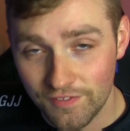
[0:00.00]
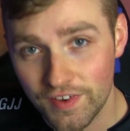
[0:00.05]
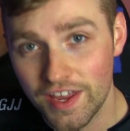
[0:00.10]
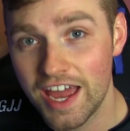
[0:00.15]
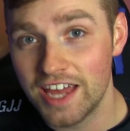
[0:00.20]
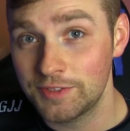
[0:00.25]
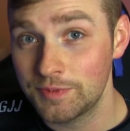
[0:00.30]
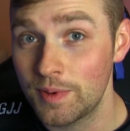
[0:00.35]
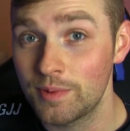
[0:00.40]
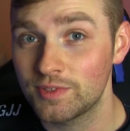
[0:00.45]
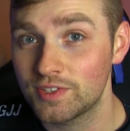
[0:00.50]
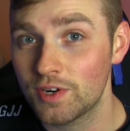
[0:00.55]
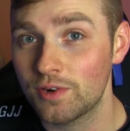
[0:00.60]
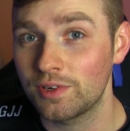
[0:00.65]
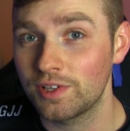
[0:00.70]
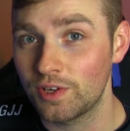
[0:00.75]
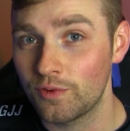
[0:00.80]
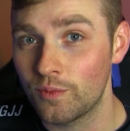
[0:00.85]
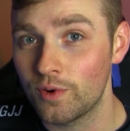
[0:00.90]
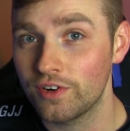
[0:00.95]
if you ask me, it was
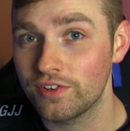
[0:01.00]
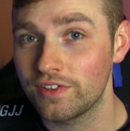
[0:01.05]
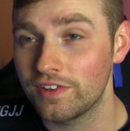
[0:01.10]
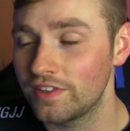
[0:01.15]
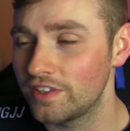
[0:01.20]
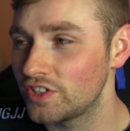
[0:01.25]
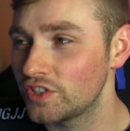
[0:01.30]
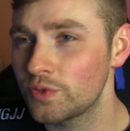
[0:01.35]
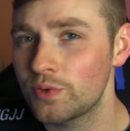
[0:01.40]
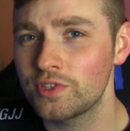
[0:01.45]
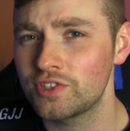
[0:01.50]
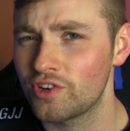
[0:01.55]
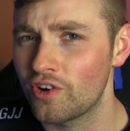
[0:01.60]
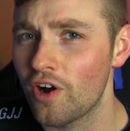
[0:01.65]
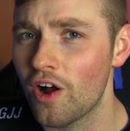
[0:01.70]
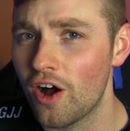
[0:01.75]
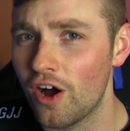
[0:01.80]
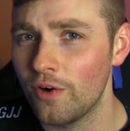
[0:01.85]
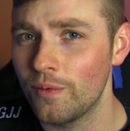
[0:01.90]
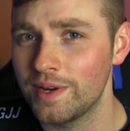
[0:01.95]
totally worth it. The shorts are
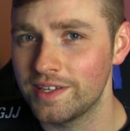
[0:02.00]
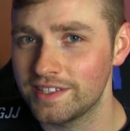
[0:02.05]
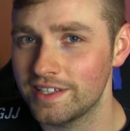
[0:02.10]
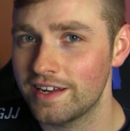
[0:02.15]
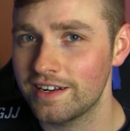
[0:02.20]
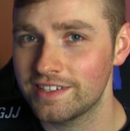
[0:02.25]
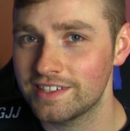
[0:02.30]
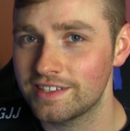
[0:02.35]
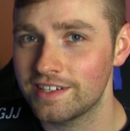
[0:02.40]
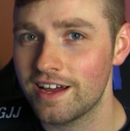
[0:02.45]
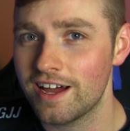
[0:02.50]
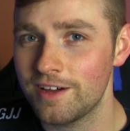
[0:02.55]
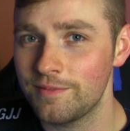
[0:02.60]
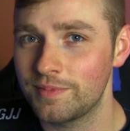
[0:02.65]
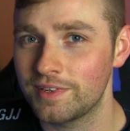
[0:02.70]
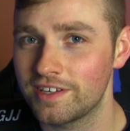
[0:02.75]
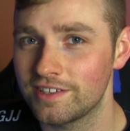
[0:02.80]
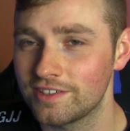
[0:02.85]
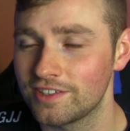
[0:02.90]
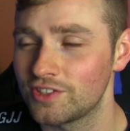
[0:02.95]
always out of stock
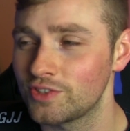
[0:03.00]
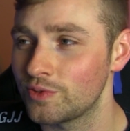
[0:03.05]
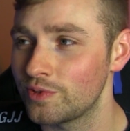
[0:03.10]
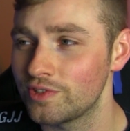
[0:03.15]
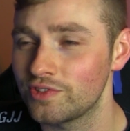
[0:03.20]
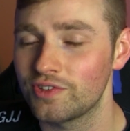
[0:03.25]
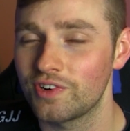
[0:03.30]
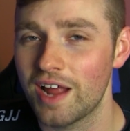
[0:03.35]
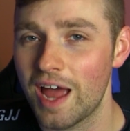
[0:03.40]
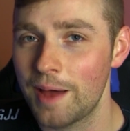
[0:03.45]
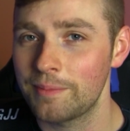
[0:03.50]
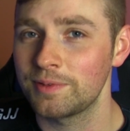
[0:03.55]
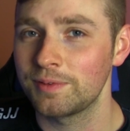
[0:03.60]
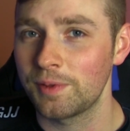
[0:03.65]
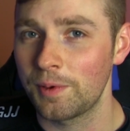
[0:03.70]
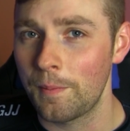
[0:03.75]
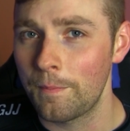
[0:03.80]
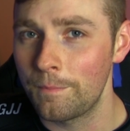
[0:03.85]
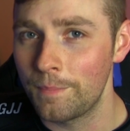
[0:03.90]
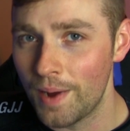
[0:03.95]
because the shorts are
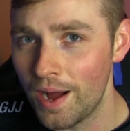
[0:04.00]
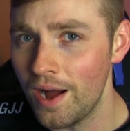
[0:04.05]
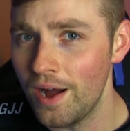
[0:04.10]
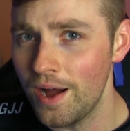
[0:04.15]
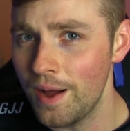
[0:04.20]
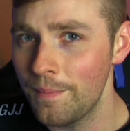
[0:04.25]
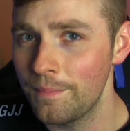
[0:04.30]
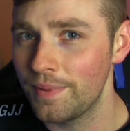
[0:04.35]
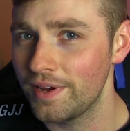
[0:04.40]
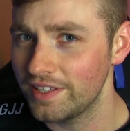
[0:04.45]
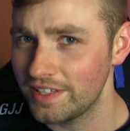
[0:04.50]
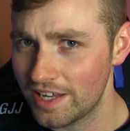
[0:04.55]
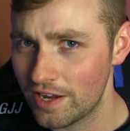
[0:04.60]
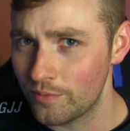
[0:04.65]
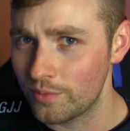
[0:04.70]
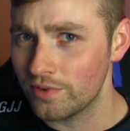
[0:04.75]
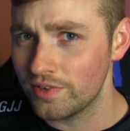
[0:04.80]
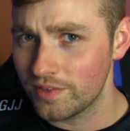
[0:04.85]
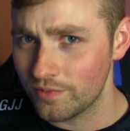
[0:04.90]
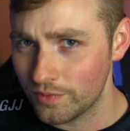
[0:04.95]
absolute bomb, but yeah,
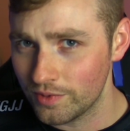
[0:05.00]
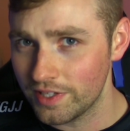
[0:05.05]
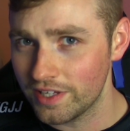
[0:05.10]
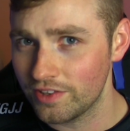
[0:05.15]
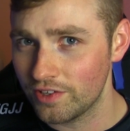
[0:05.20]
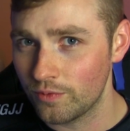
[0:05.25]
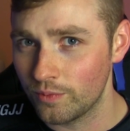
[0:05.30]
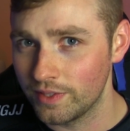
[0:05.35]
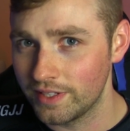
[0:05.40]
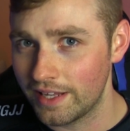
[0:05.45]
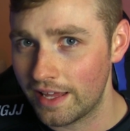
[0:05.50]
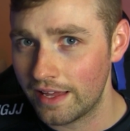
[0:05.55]
we'll get there one